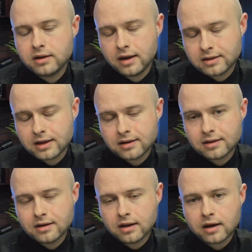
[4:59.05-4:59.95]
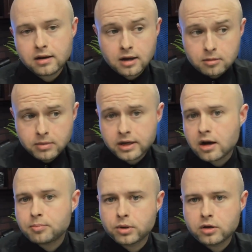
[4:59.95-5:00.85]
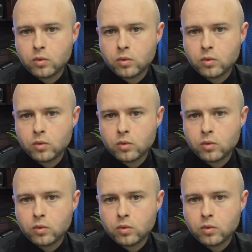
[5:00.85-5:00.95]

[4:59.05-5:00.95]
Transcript: at the end of the day, make out pretty